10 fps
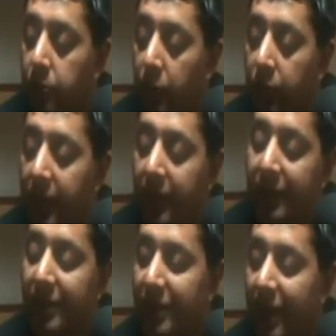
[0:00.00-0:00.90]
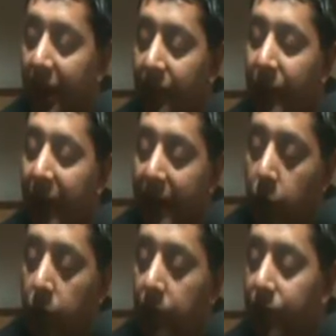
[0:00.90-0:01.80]
brother in this night fighting
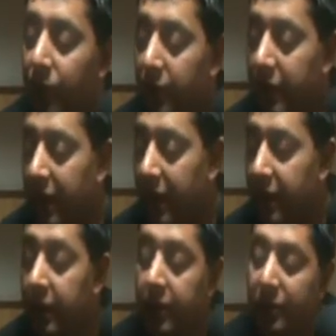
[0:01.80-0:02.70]
on the front line.